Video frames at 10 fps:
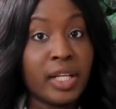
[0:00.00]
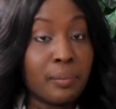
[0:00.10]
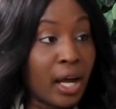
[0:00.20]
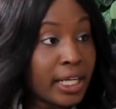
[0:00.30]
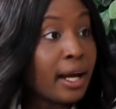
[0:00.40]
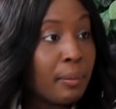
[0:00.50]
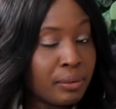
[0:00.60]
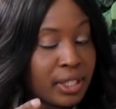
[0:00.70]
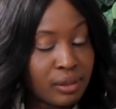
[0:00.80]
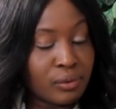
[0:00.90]
my
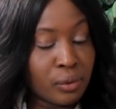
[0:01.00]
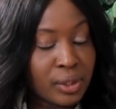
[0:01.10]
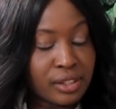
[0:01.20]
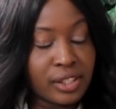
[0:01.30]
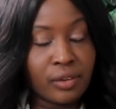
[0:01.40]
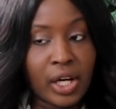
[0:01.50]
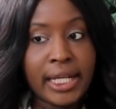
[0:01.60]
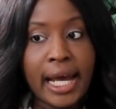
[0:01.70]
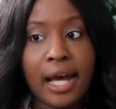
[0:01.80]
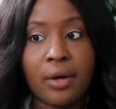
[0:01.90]
company and what we're doing right
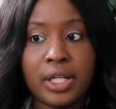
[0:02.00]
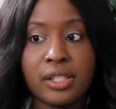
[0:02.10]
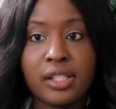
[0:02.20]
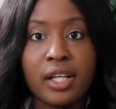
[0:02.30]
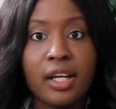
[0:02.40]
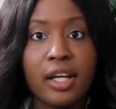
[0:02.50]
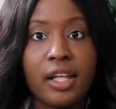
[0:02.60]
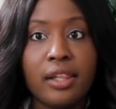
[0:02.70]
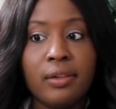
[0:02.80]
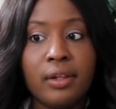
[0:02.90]
now is,
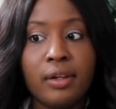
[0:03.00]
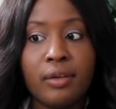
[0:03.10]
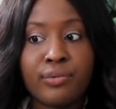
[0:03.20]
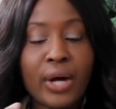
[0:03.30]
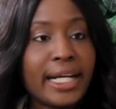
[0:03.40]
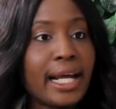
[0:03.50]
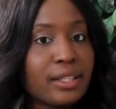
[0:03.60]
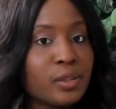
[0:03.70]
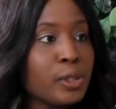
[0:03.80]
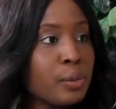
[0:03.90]

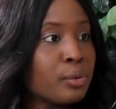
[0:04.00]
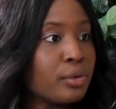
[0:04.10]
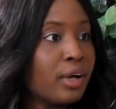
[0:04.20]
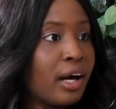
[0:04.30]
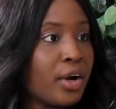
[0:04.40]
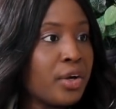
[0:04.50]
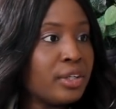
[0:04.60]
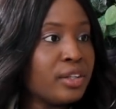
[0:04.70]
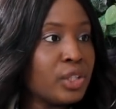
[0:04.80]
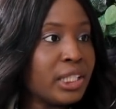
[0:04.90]
finance people are
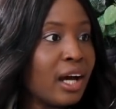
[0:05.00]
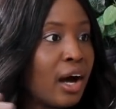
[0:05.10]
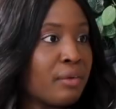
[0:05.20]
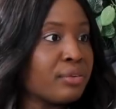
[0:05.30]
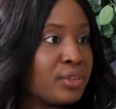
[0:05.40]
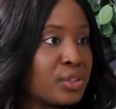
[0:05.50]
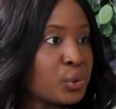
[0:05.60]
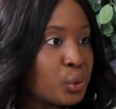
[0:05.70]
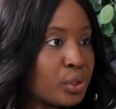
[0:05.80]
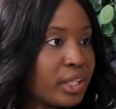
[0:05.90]
only really half of the
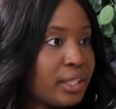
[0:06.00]
story.